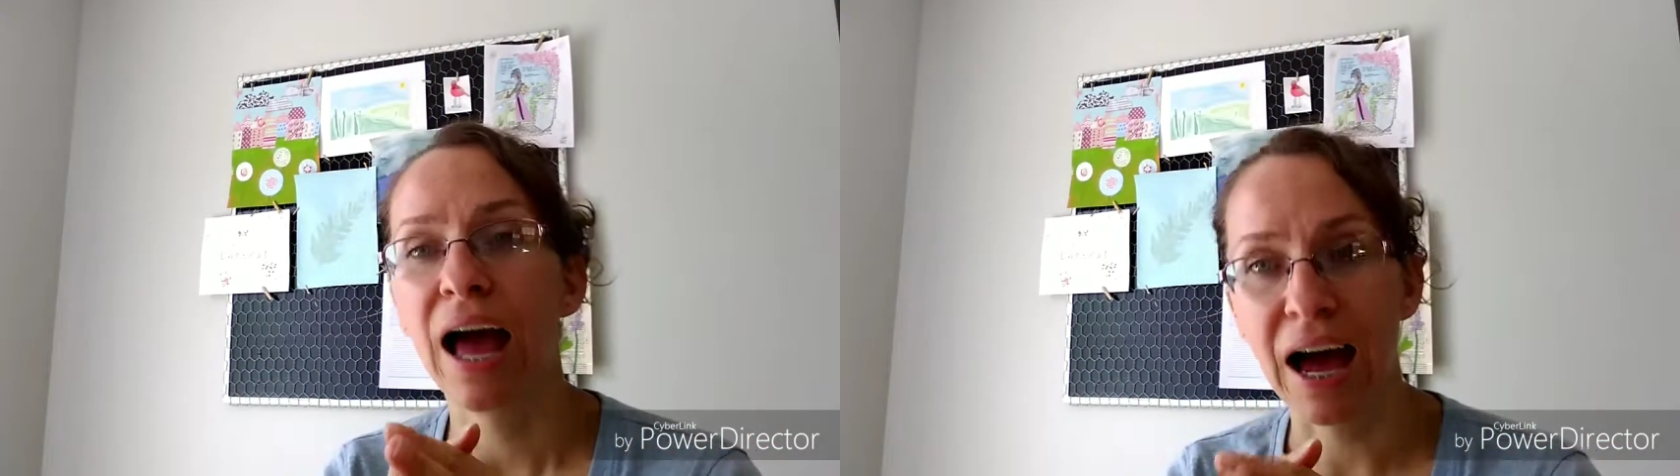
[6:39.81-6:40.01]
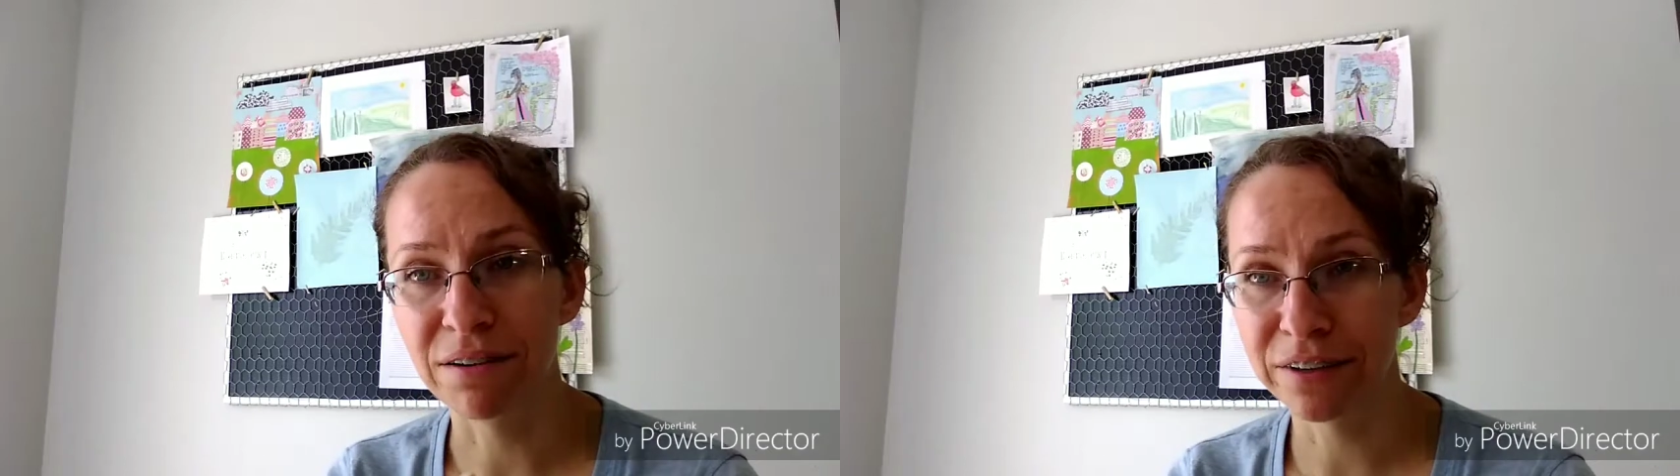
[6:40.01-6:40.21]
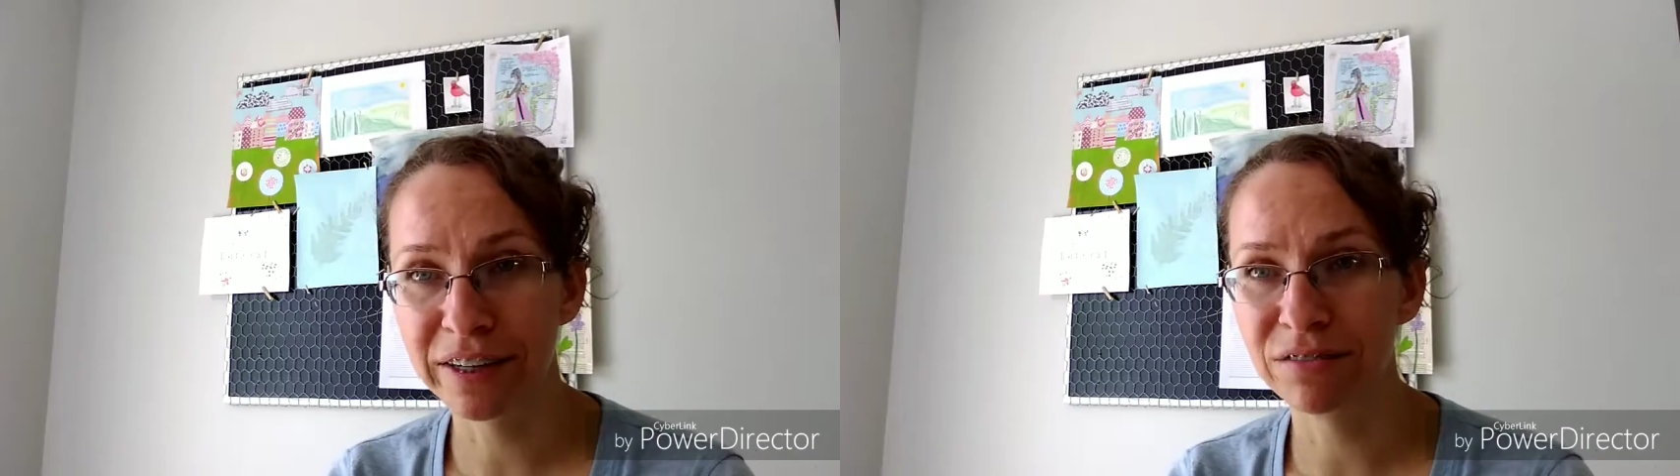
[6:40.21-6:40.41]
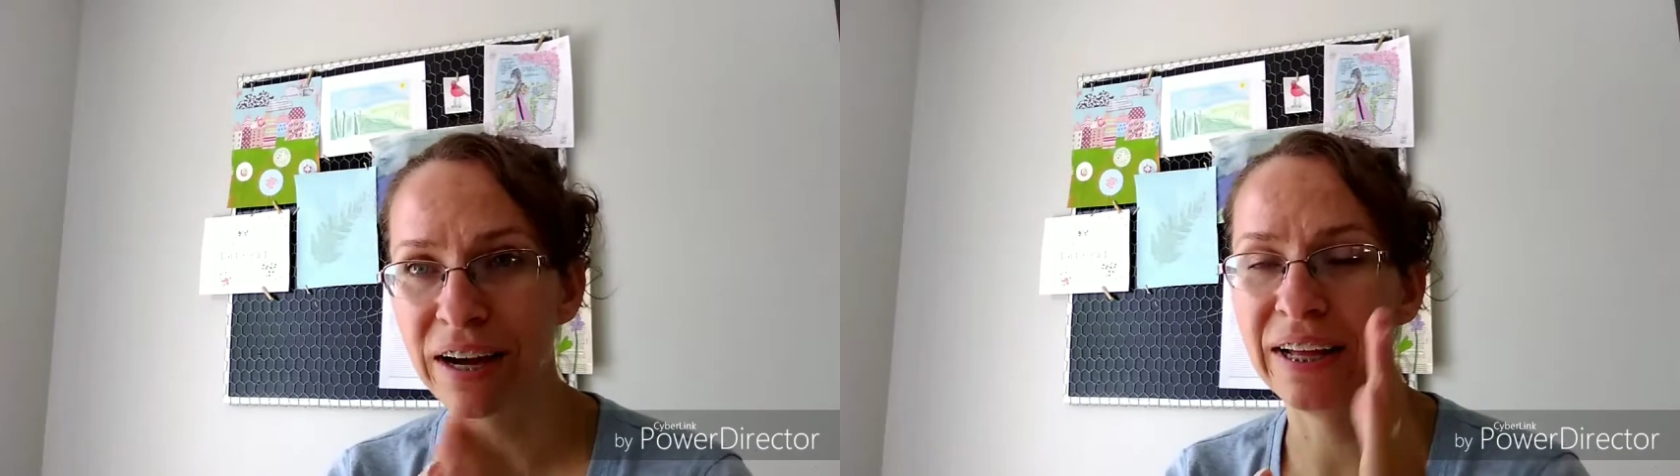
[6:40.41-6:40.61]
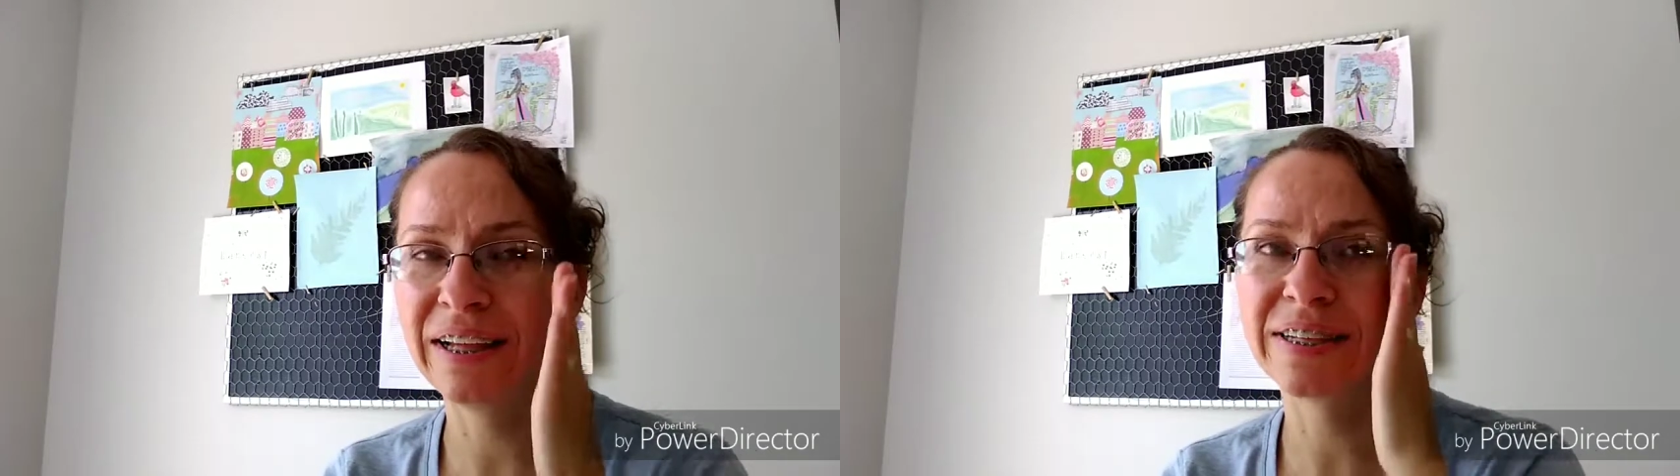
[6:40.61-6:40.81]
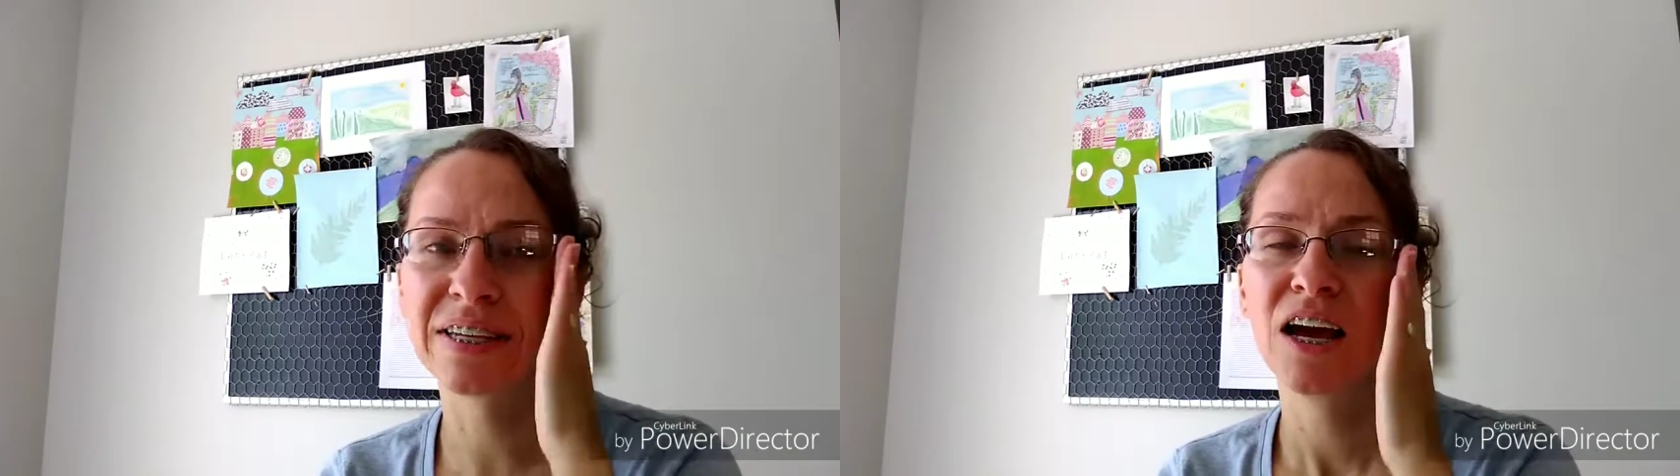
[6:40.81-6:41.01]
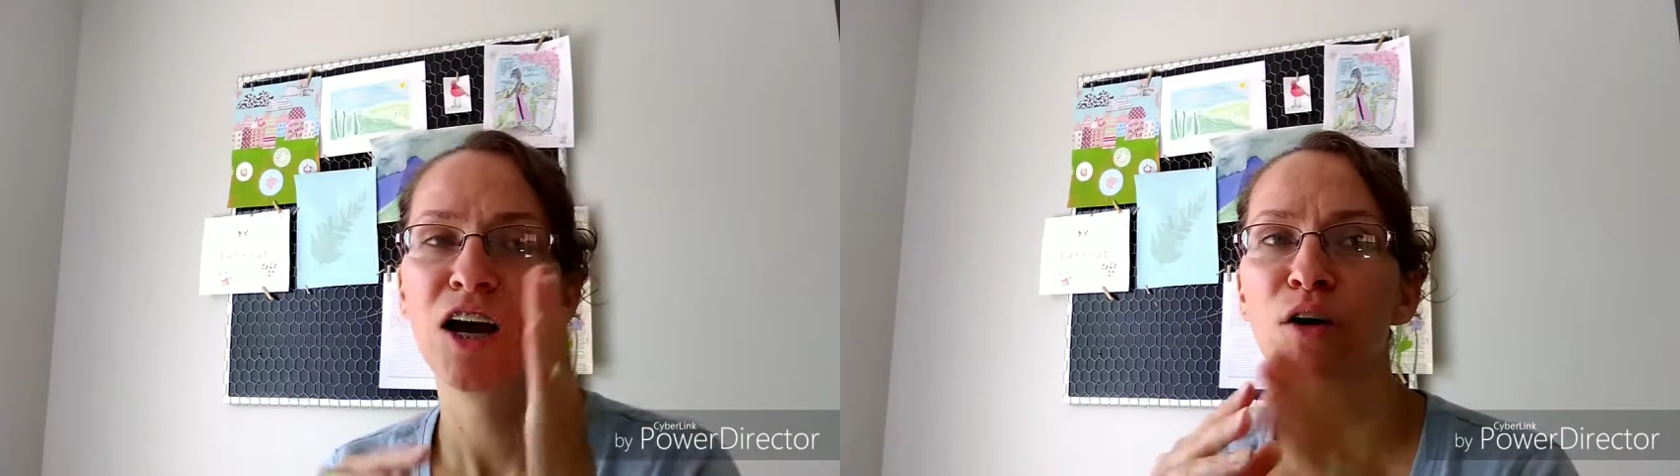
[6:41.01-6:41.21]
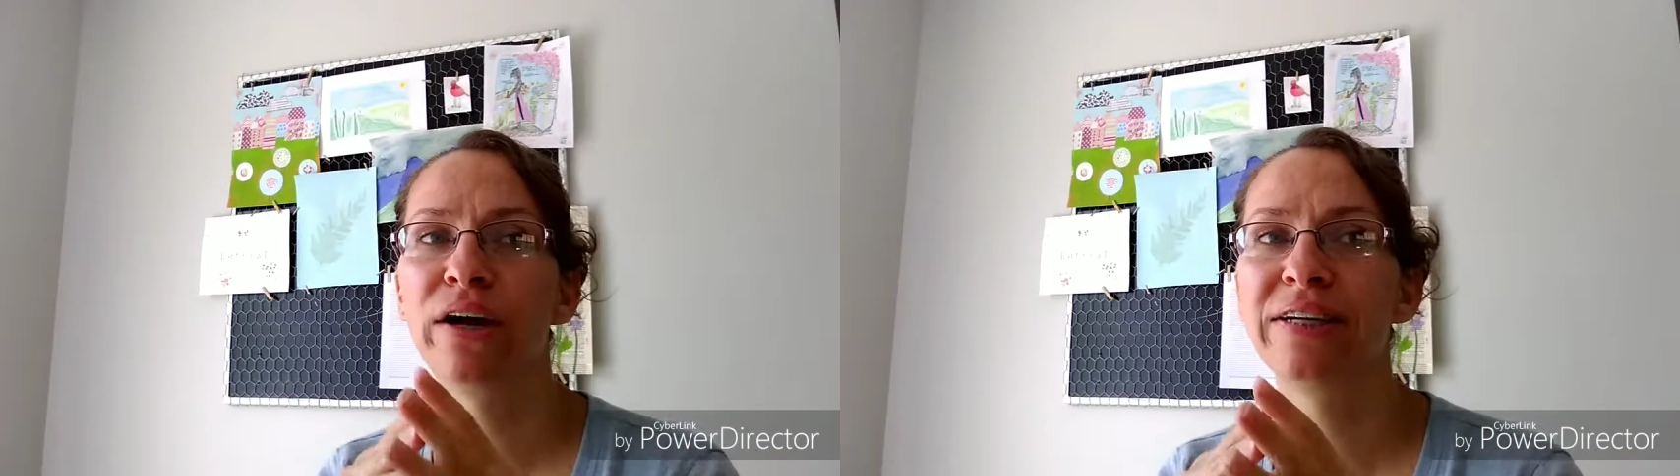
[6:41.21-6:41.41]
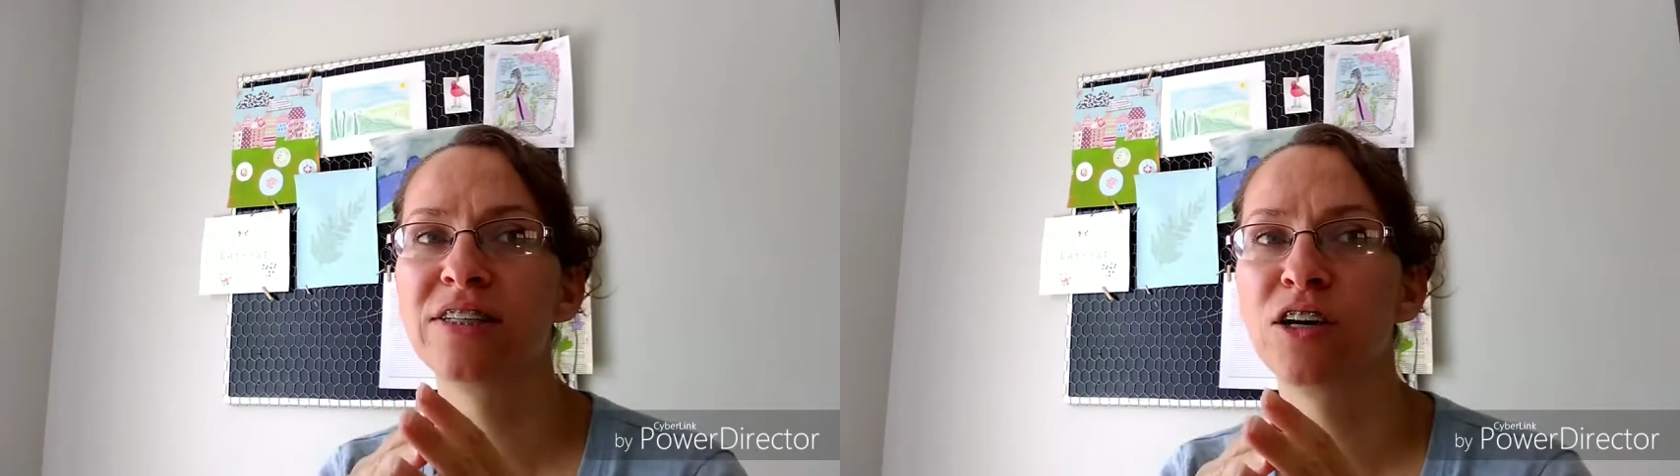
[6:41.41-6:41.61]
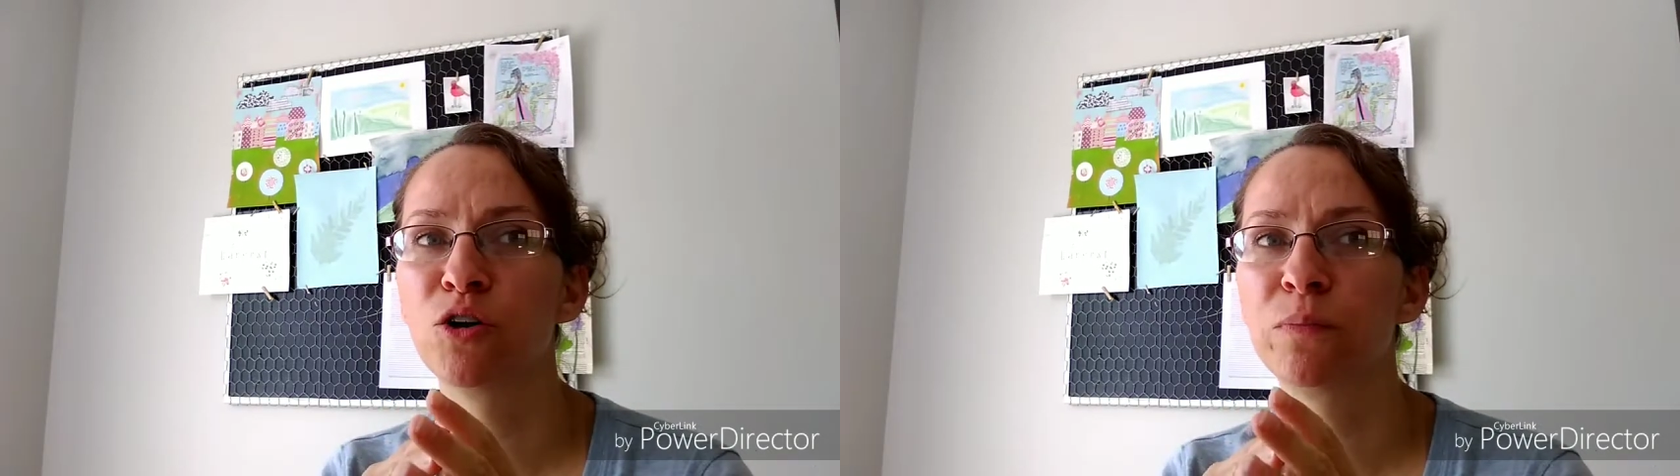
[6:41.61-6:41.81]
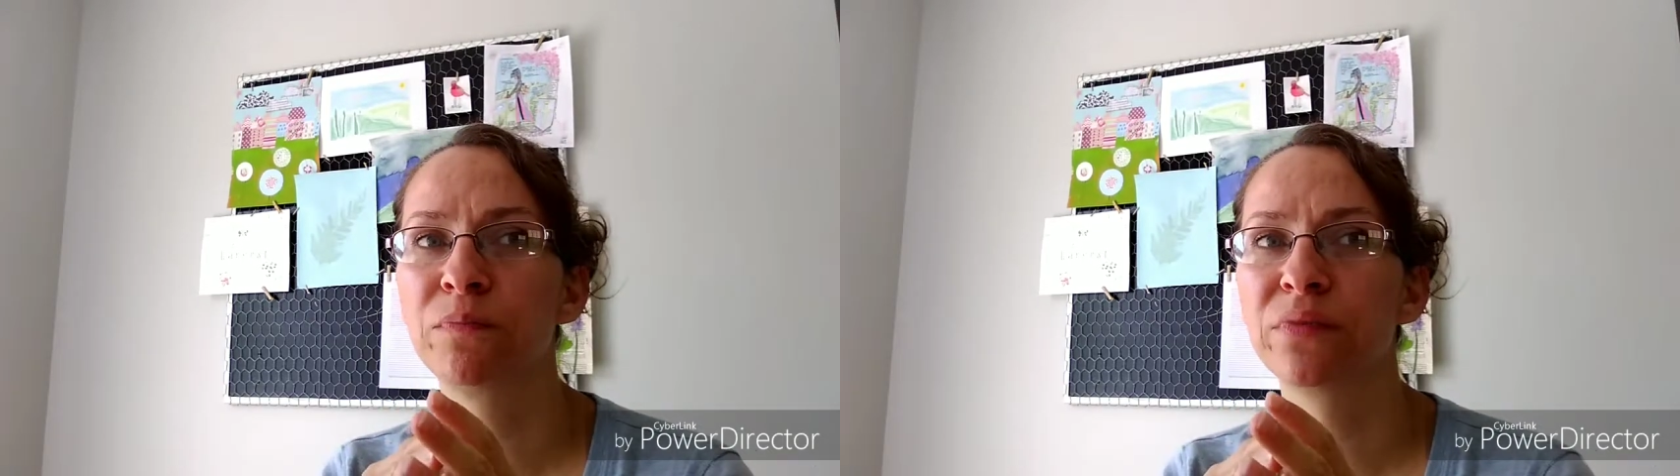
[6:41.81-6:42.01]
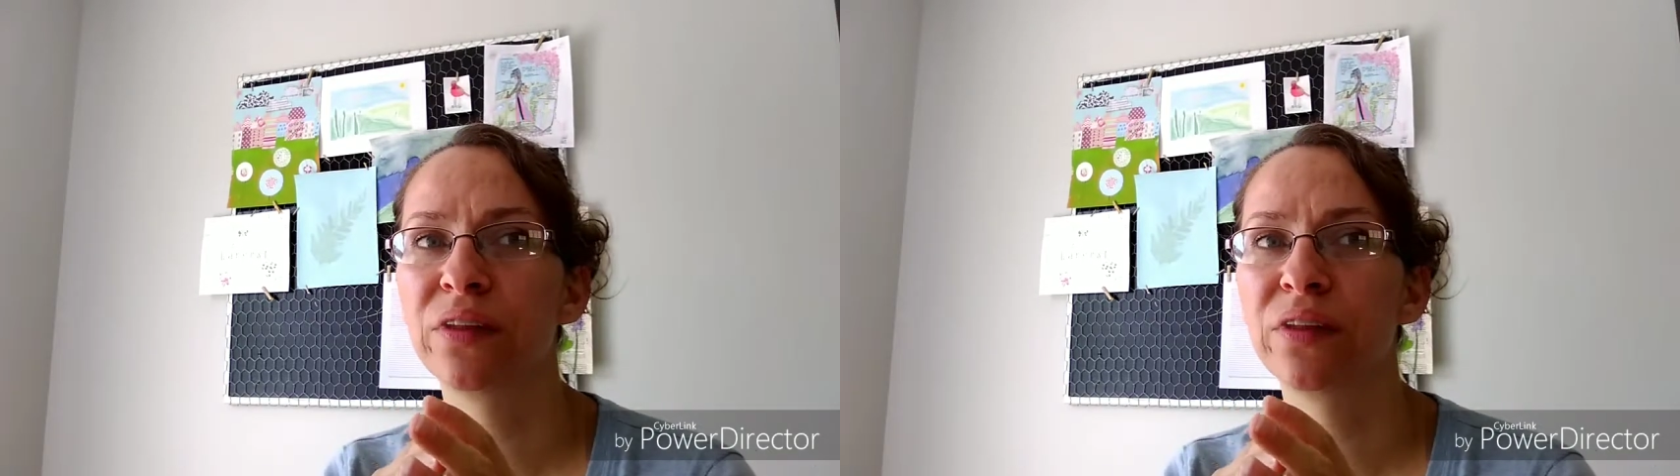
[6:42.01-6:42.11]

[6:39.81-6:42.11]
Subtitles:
African violets. Okay, so